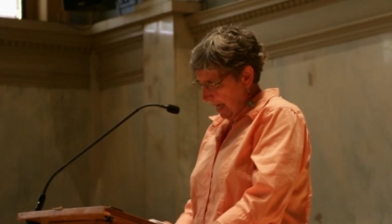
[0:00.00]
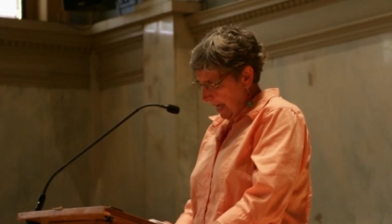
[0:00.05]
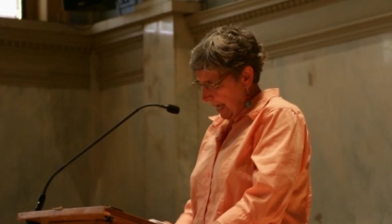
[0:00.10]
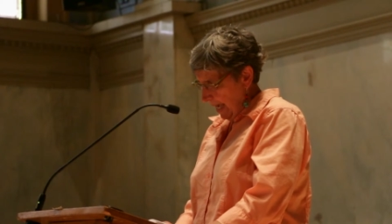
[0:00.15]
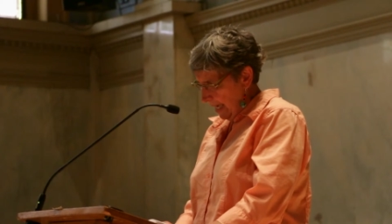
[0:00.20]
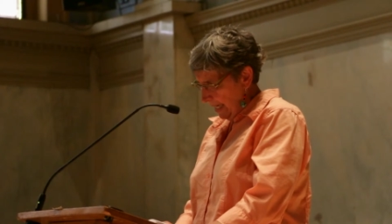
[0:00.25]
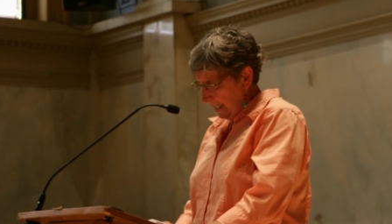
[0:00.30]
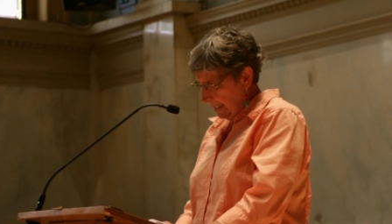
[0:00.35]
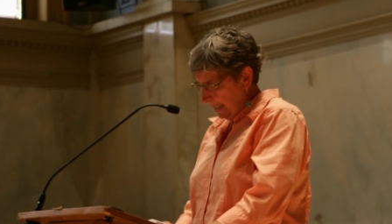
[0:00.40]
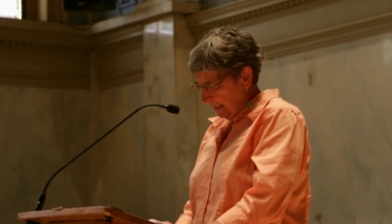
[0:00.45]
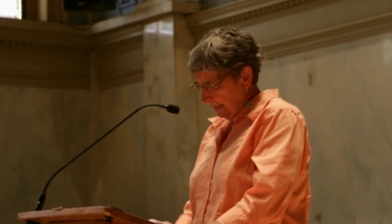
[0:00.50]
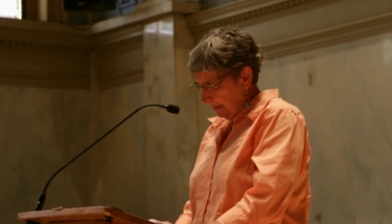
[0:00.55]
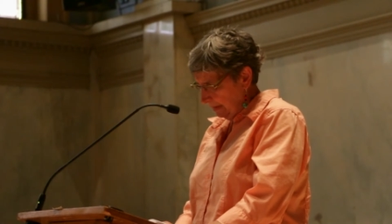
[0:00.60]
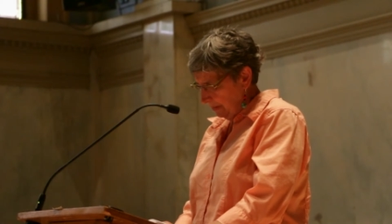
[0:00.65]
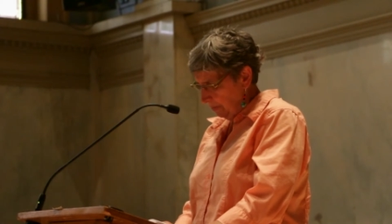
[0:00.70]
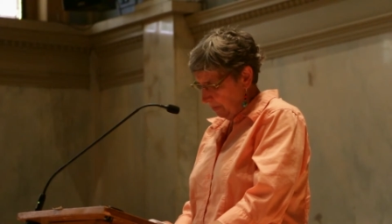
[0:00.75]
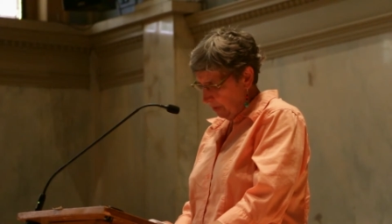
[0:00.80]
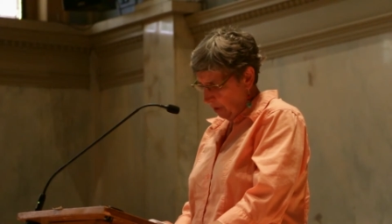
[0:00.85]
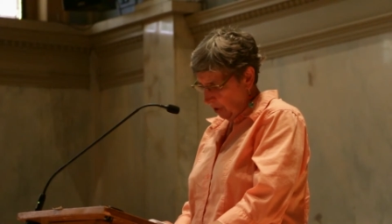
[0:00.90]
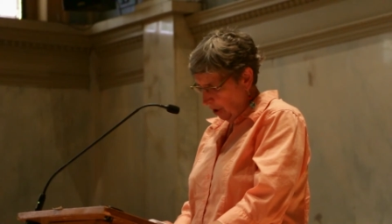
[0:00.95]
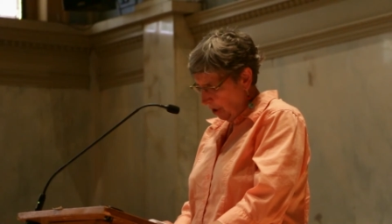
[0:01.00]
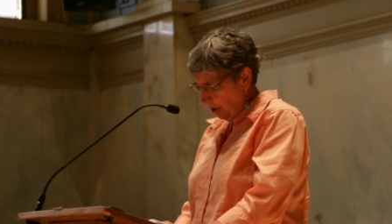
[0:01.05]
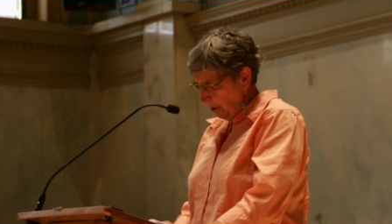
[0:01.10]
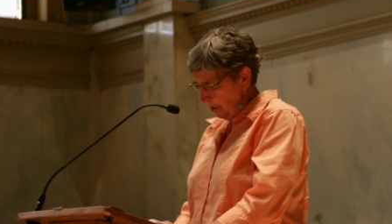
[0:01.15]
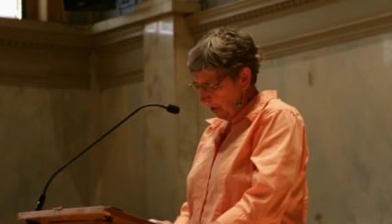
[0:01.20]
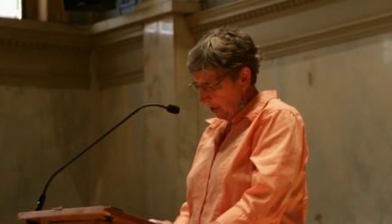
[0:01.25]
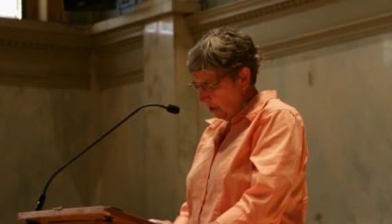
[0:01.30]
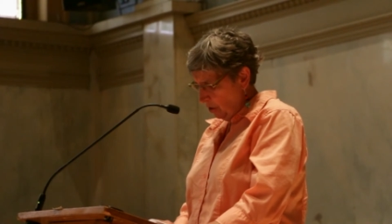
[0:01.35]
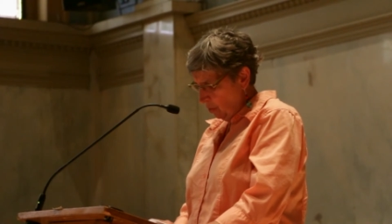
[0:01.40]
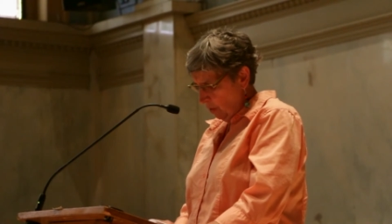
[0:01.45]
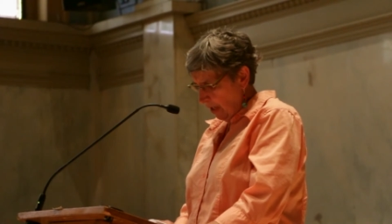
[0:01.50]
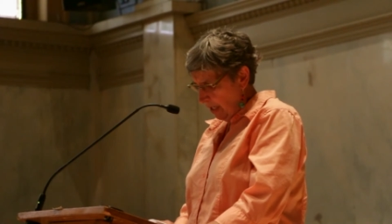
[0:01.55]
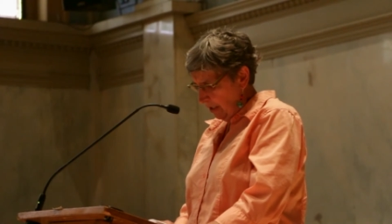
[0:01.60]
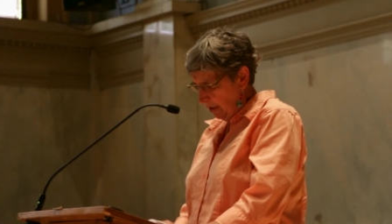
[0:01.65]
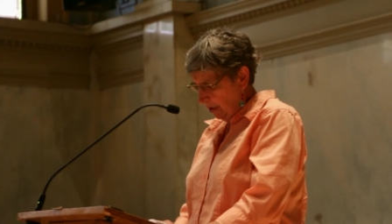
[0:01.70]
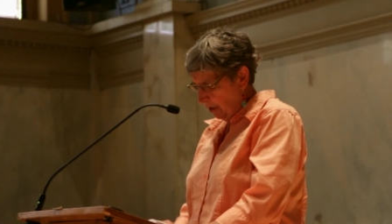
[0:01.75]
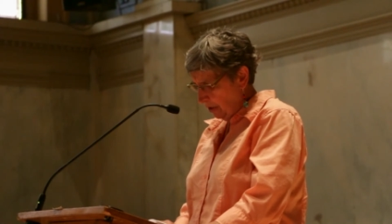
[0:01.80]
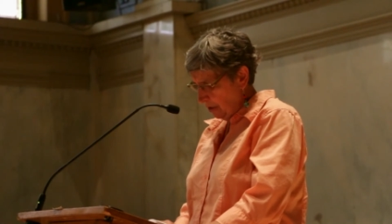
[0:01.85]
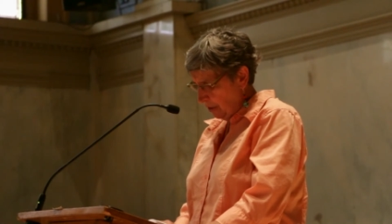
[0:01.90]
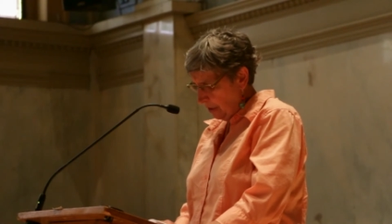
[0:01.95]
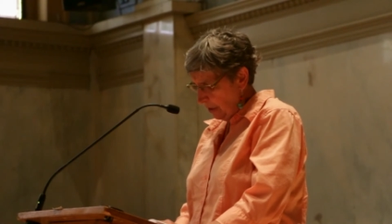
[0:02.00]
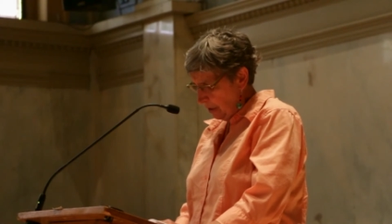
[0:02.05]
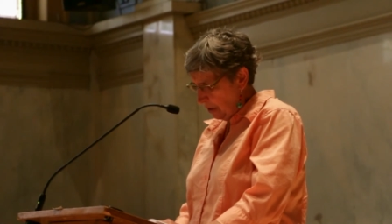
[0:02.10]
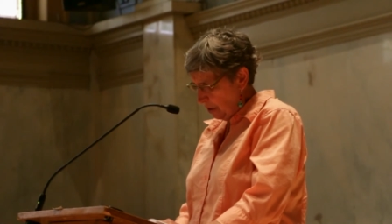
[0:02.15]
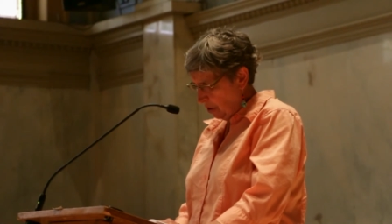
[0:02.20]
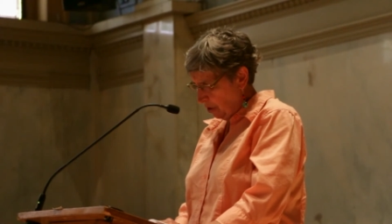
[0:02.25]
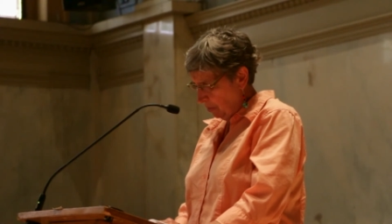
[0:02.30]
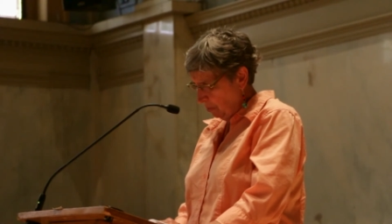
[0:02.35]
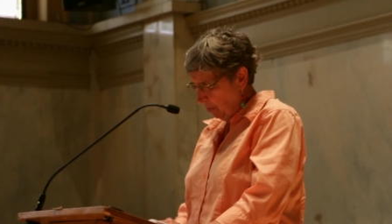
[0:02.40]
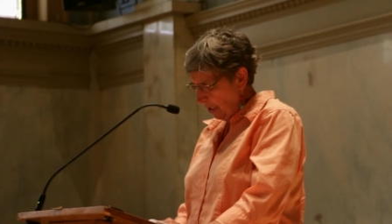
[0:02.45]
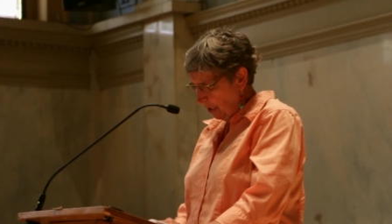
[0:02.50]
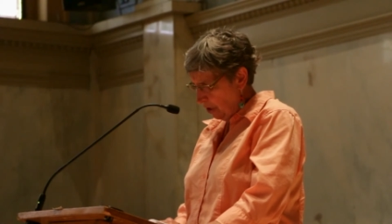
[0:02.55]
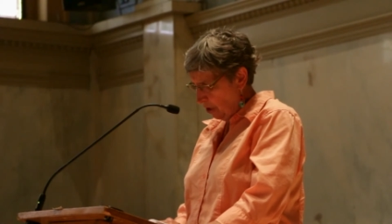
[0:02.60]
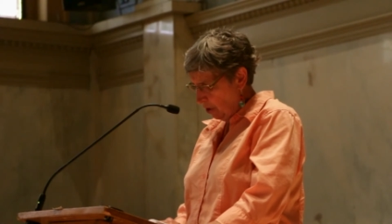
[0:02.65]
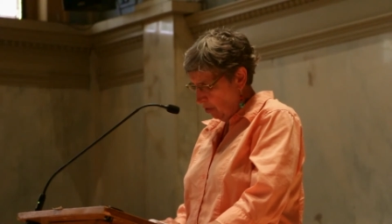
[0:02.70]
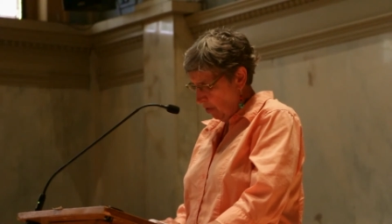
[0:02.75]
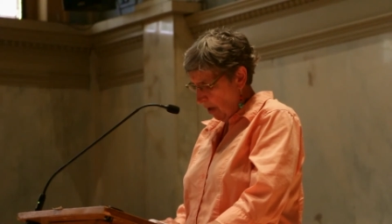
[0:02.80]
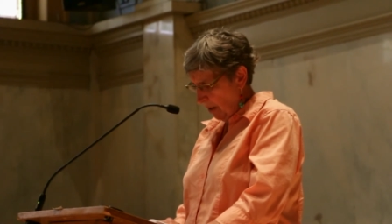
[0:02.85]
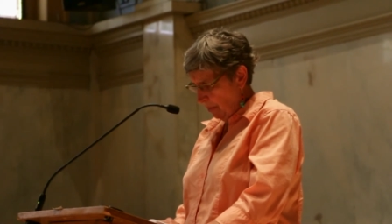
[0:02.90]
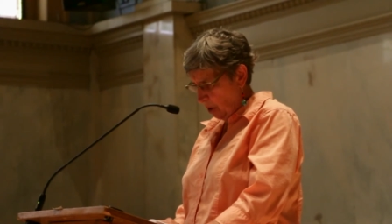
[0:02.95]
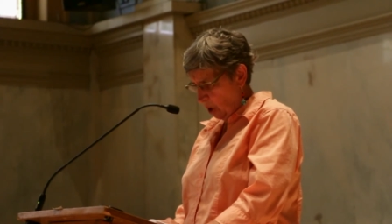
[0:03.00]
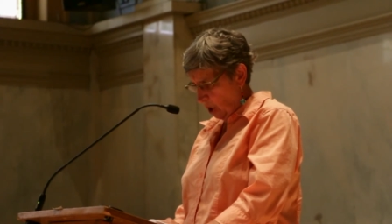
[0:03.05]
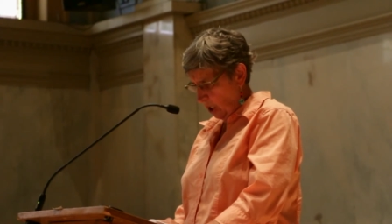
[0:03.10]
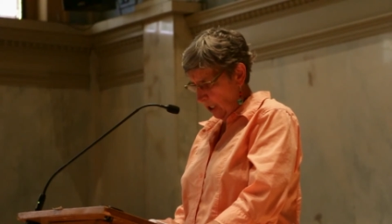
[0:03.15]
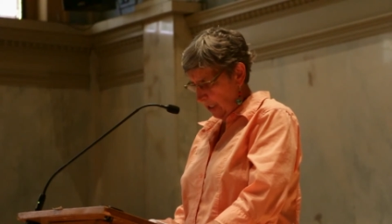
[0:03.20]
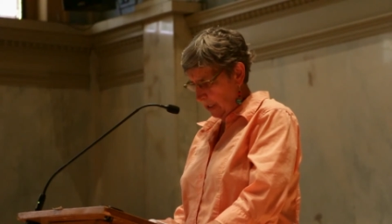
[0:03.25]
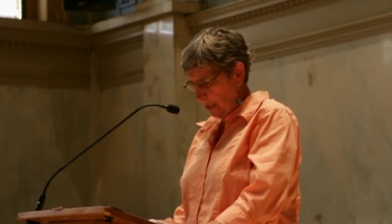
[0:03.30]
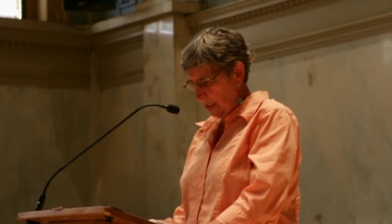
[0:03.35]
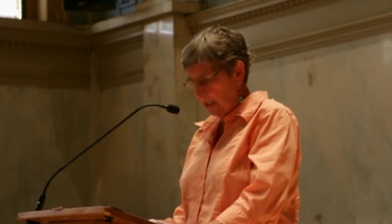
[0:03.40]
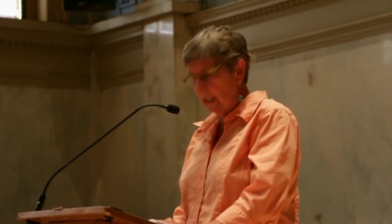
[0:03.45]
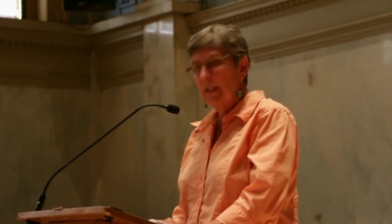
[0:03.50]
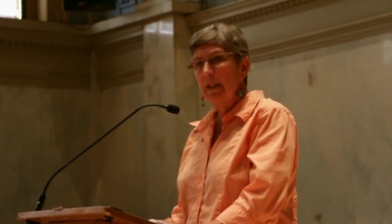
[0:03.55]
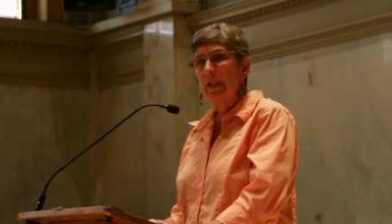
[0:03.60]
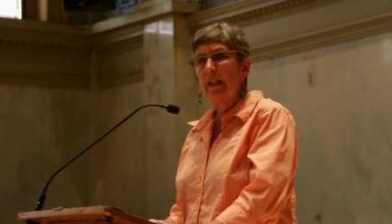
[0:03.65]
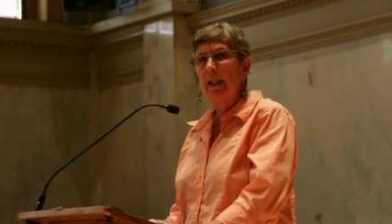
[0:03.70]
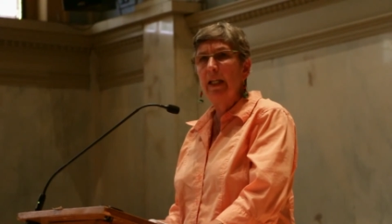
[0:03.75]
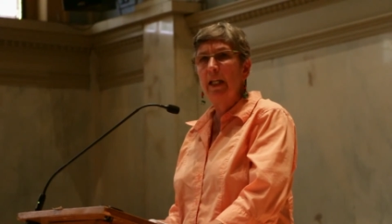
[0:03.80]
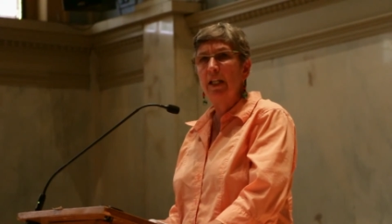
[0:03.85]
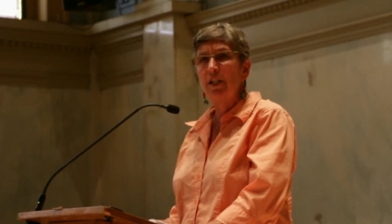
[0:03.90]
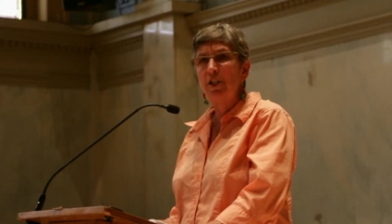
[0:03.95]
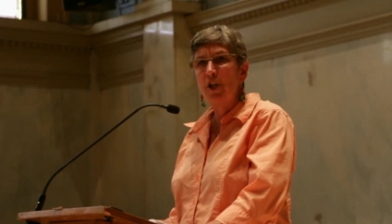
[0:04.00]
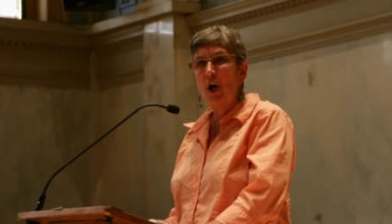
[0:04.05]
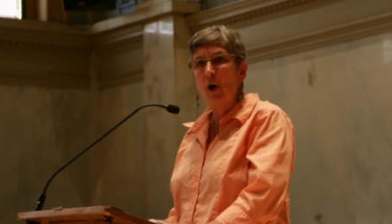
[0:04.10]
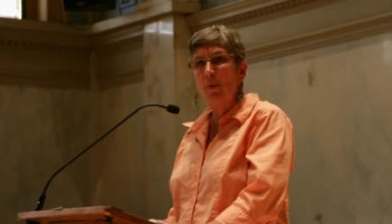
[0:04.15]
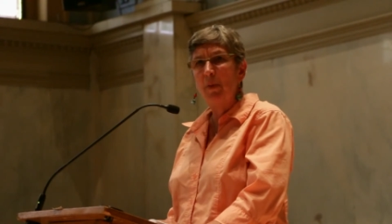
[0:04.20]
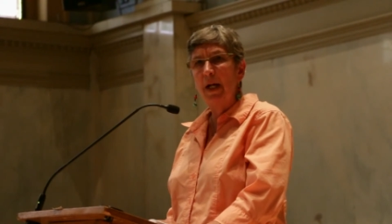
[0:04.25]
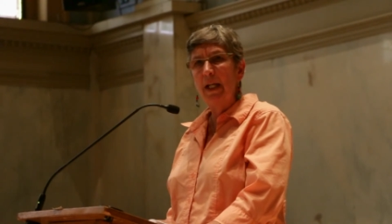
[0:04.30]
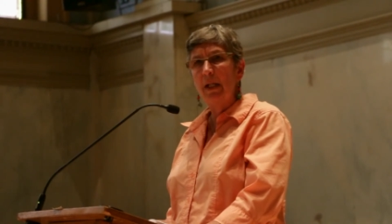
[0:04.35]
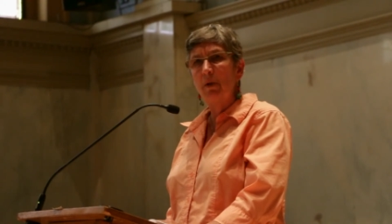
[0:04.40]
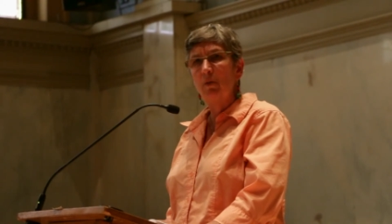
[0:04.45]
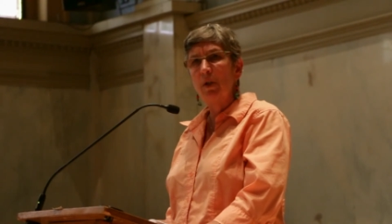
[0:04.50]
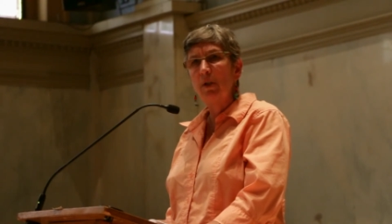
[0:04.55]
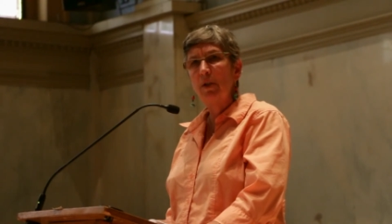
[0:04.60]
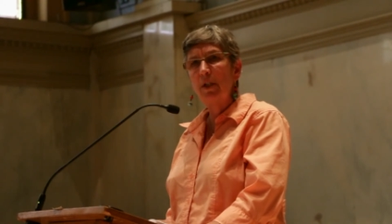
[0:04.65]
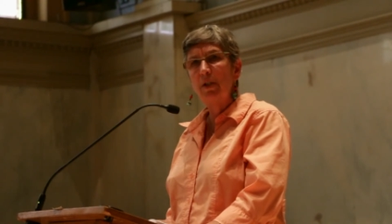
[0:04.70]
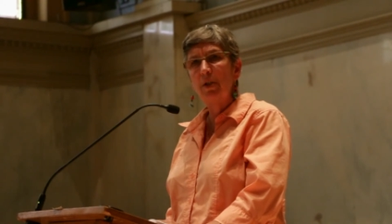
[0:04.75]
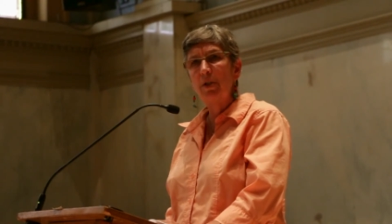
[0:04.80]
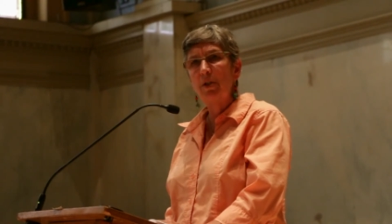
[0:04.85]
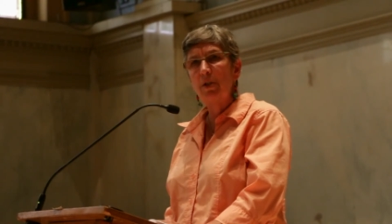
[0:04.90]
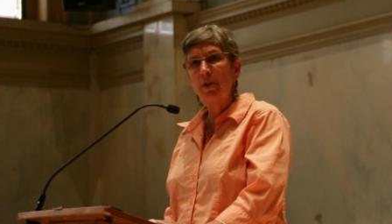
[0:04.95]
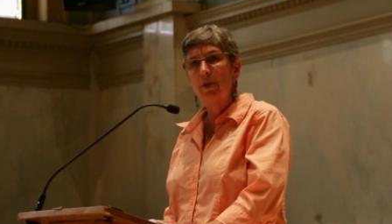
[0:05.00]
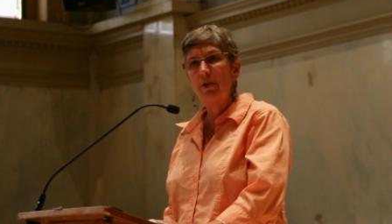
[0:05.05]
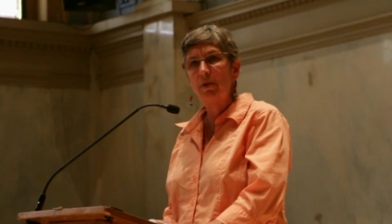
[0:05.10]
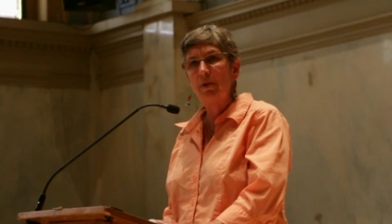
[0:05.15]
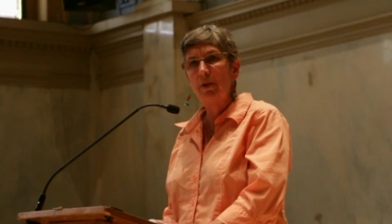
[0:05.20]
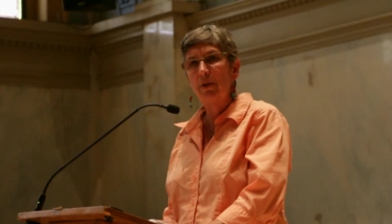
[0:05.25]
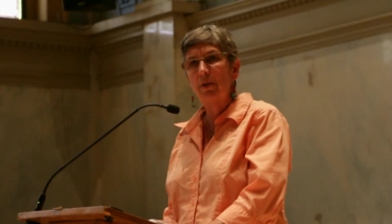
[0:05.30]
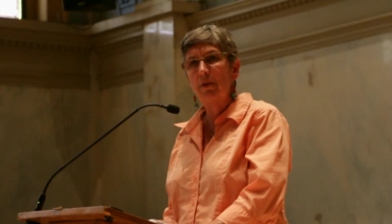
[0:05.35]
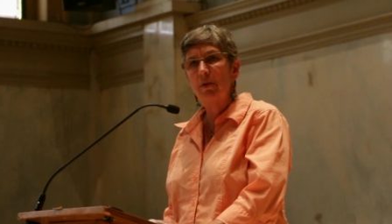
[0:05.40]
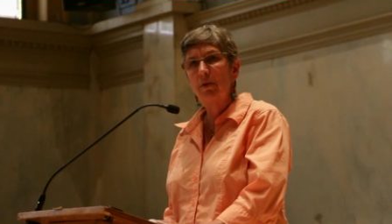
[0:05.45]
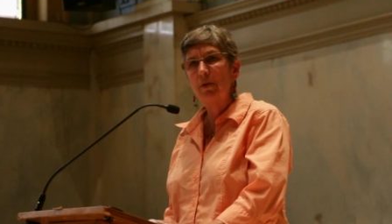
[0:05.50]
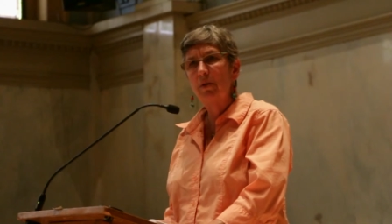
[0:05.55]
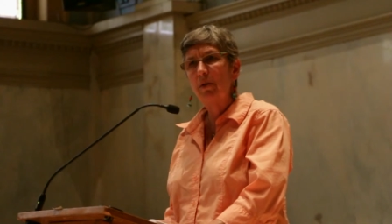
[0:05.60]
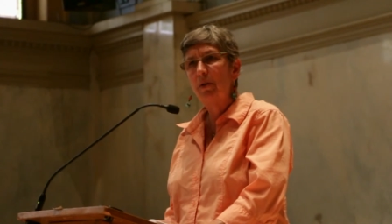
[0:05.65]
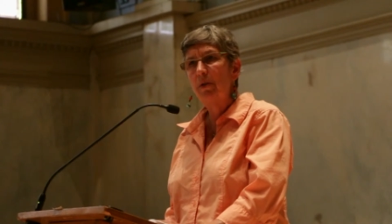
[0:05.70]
Hate, hurt is when your sister beats you up constantly and nobody will listen to you